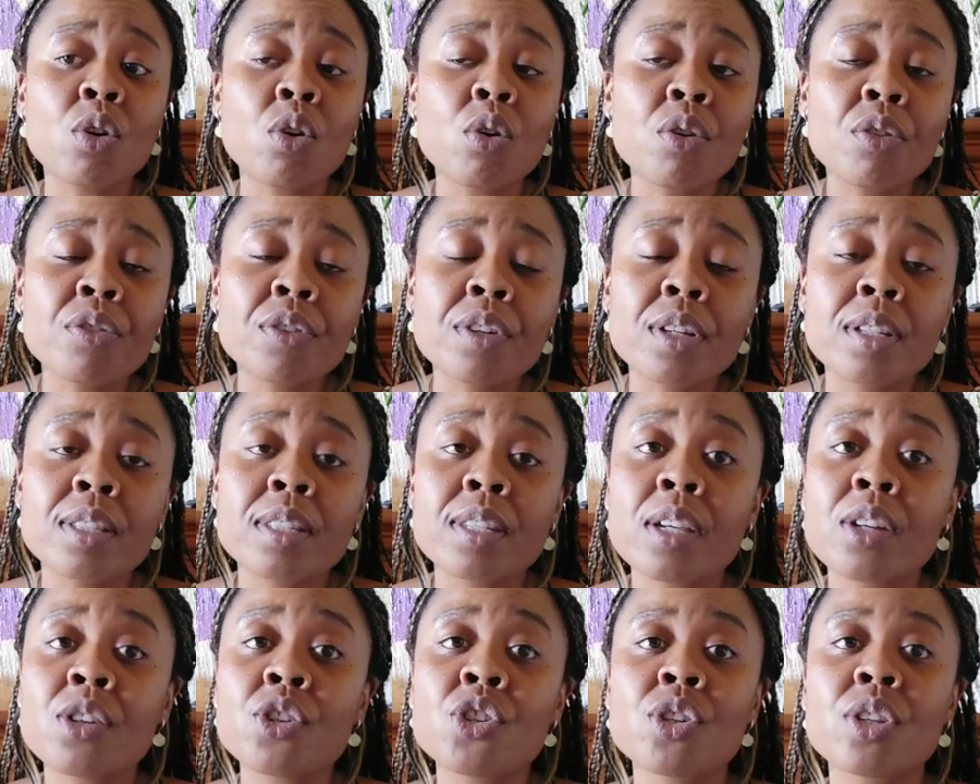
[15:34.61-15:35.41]
all the
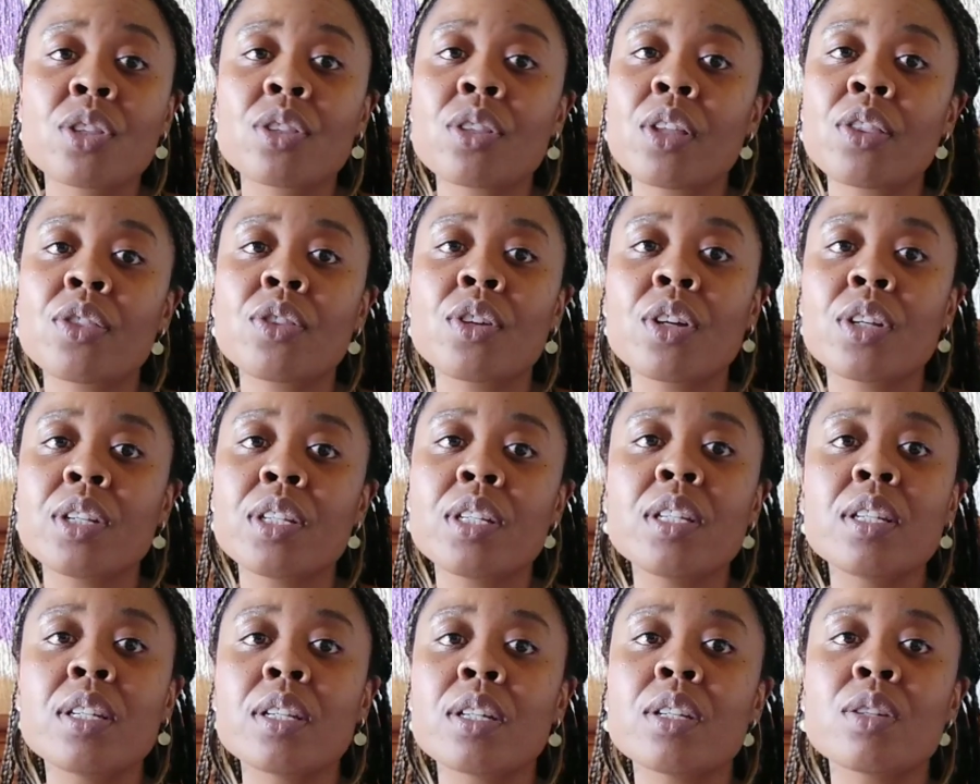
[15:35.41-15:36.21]
attention that they
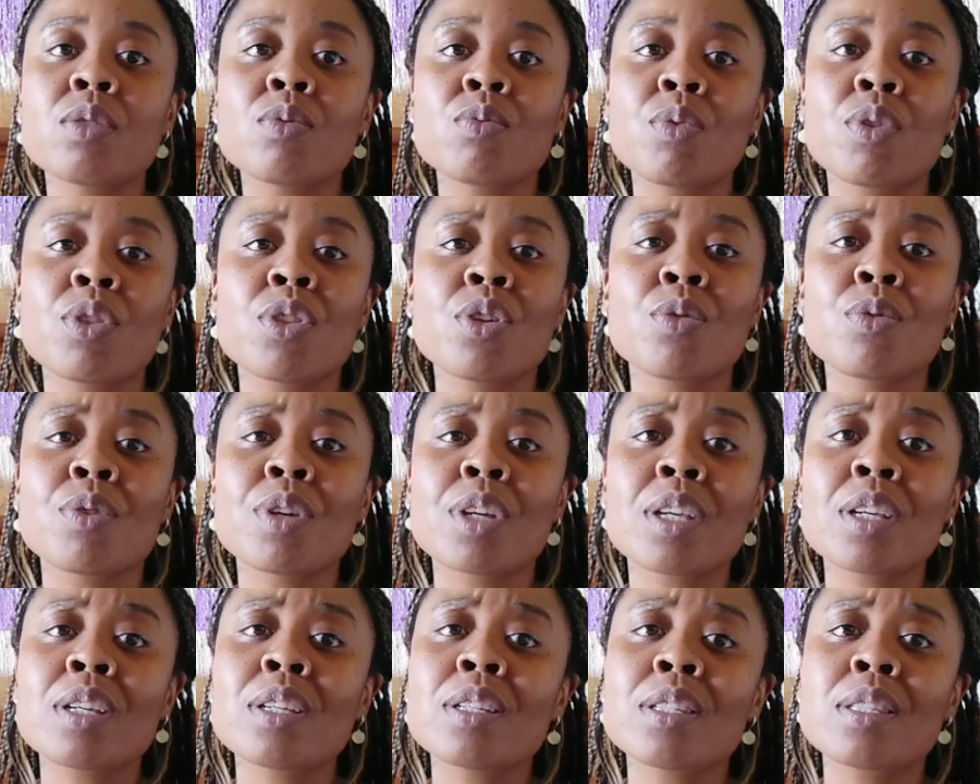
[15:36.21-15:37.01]
needed when they were
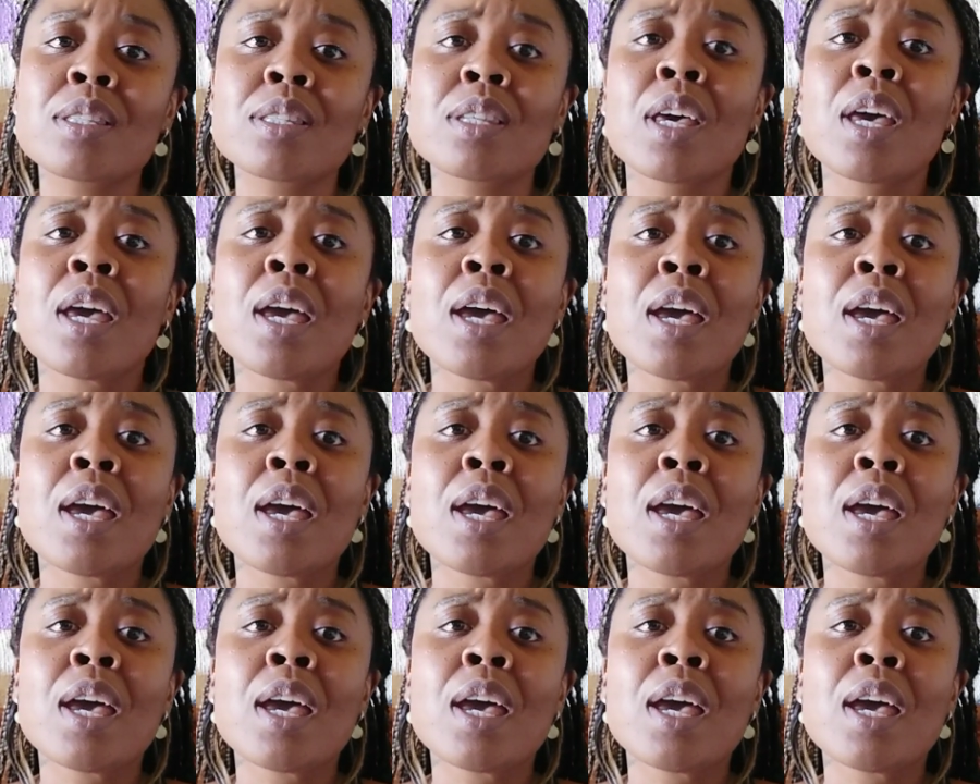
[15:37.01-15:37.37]
kids